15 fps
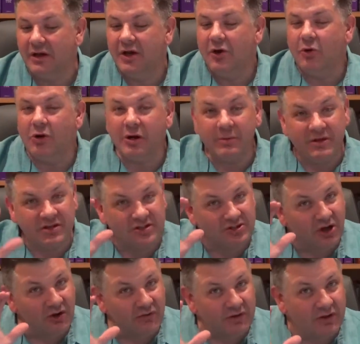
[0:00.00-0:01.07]
We're to be
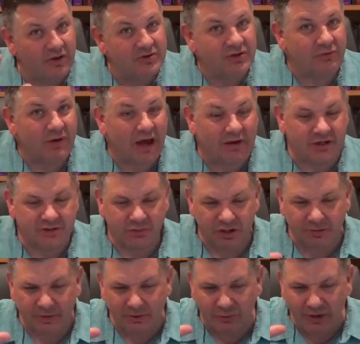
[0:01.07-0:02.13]
serving those around us. We're to
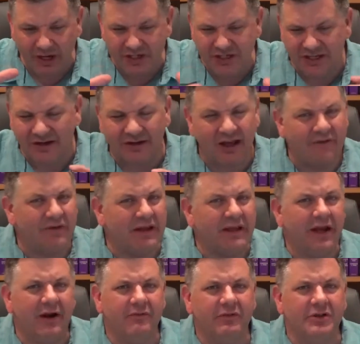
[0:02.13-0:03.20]
be reaching and loving and
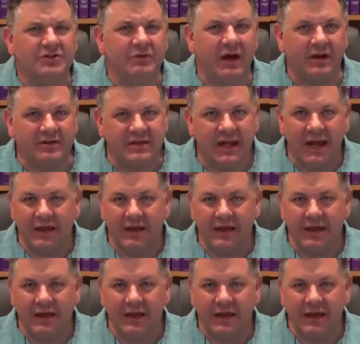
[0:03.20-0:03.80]
caring for those around us